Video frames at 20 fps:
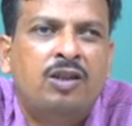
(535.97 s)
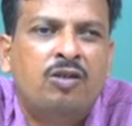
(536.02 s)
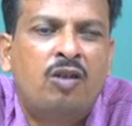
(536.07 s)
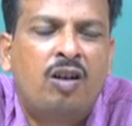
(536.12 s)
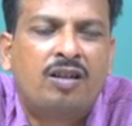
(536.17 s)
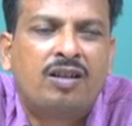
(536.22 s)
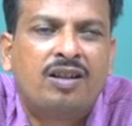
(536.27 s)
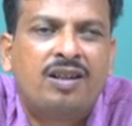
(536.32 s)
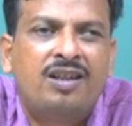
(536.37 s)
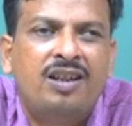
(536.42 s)

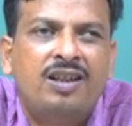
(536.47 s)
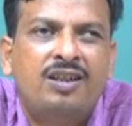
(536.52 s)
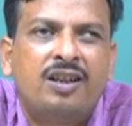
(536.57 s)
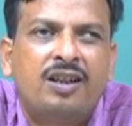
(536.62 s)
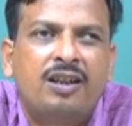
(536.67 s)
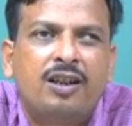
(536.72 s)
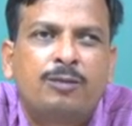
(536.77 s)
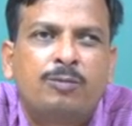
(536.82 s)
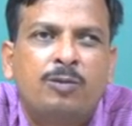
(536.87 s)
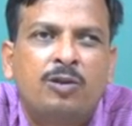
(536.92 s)
not the
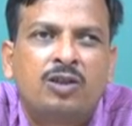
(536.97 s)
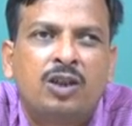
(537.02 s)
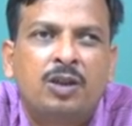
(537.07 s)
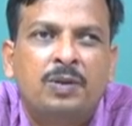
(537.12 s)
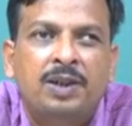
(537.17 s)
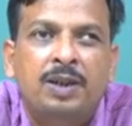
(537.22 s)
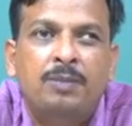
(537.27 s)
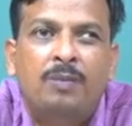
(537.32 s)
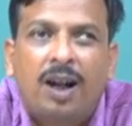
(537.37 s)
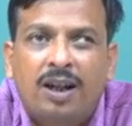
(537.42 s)
teacher
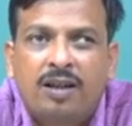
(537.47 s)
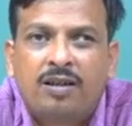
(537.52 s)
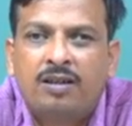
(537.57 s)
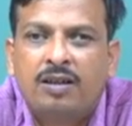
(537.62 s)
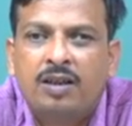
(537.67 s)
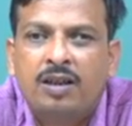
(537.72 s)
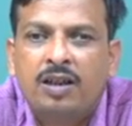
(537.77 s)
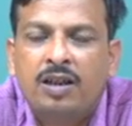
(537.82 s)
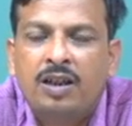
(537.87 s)
responsibility, but